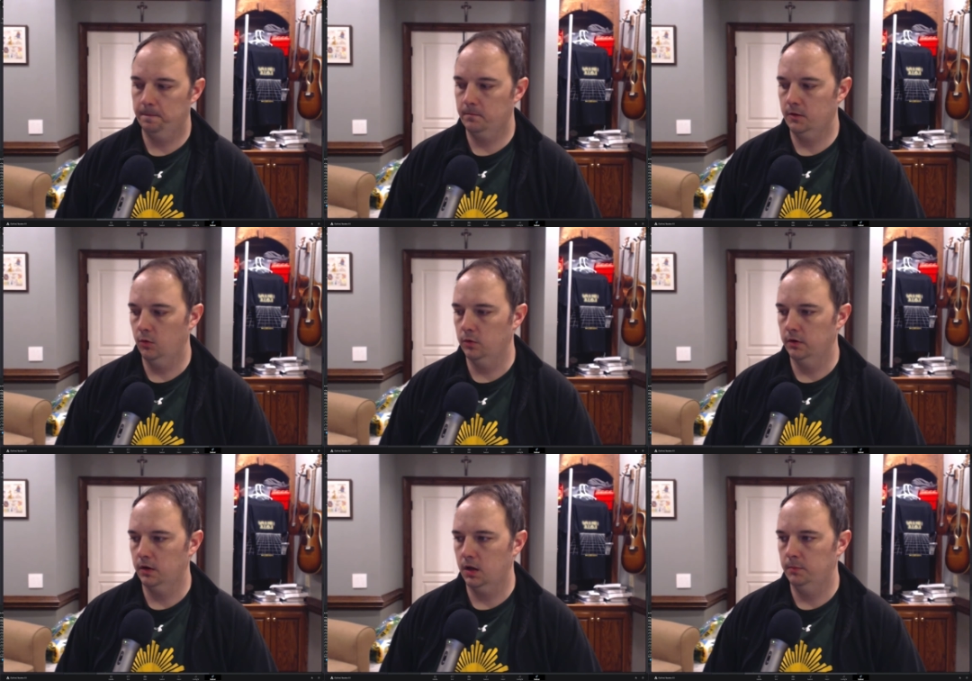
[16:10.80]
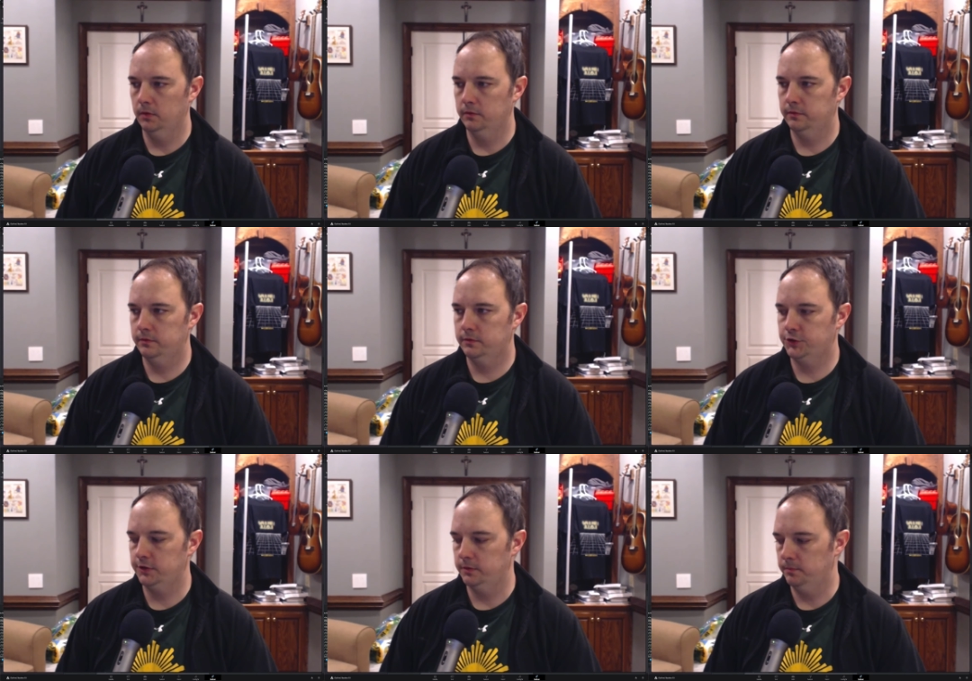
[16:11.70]
ordered a couple of
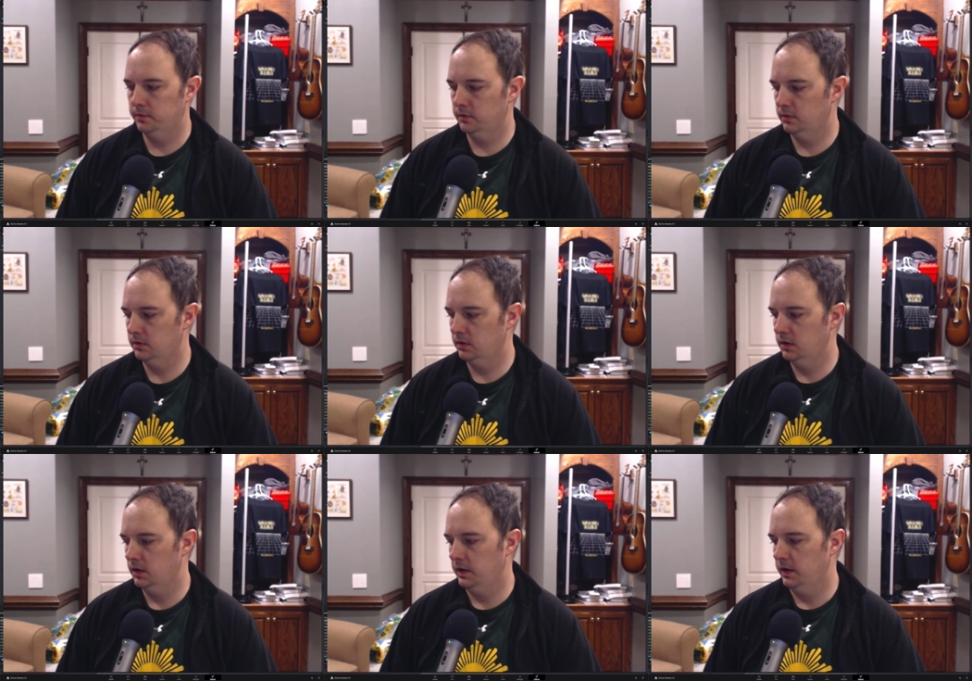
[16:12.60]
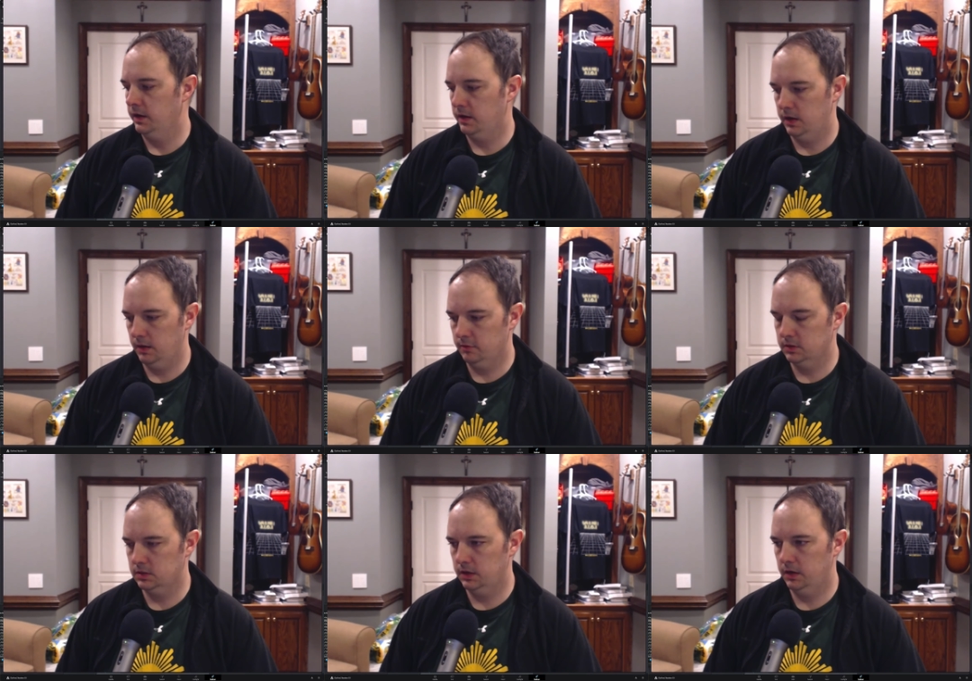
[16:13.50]
cheap camera
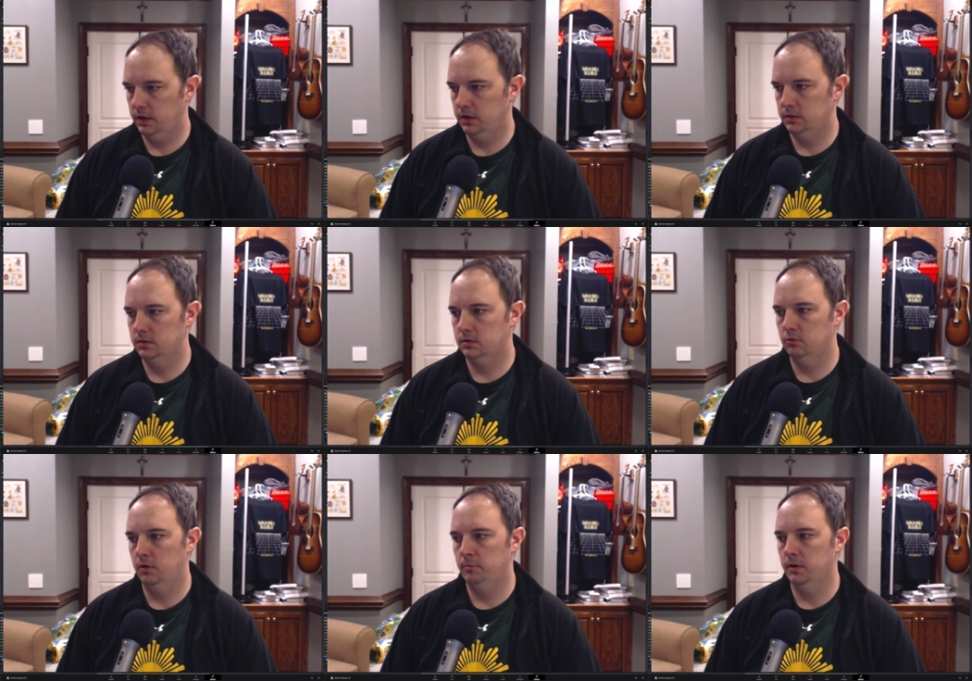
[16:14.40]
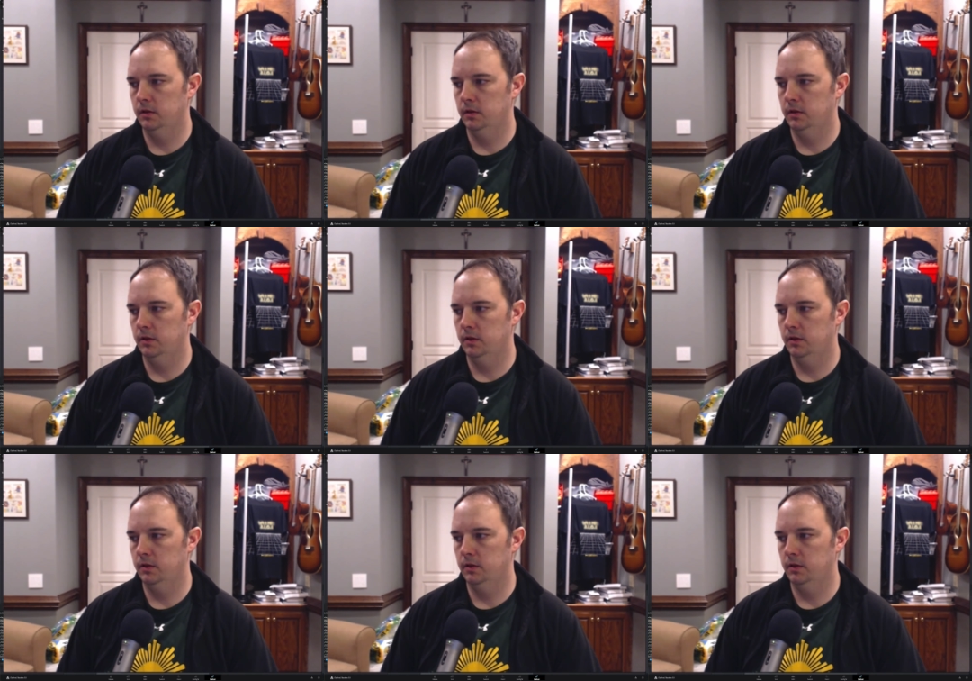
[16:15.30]
stands, so I'm gonna